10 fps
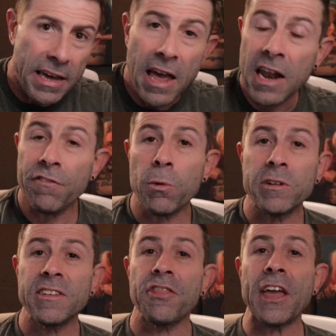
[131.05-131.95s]
And if you want
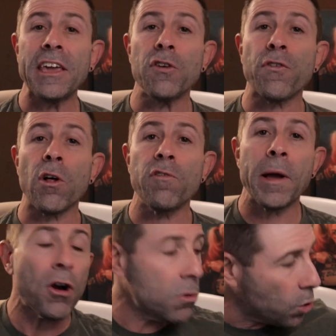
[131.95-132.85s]
to say thank you for all of my
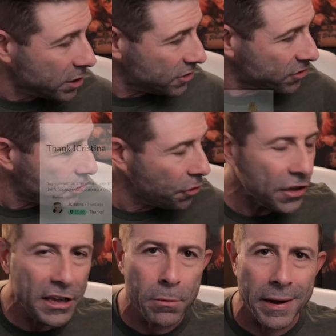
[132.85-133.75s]
hard work, there's a little
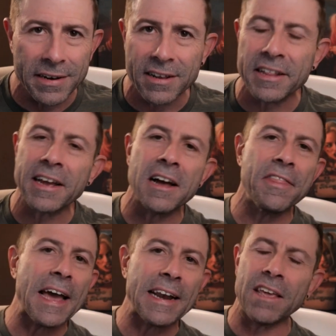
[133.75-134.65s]
thank you button. Click on
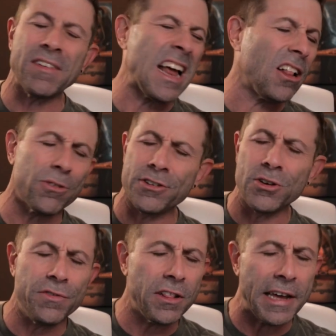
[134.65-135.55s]
that. Give a dollar or two
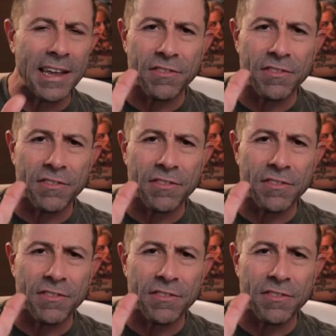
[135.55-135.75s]
if you like.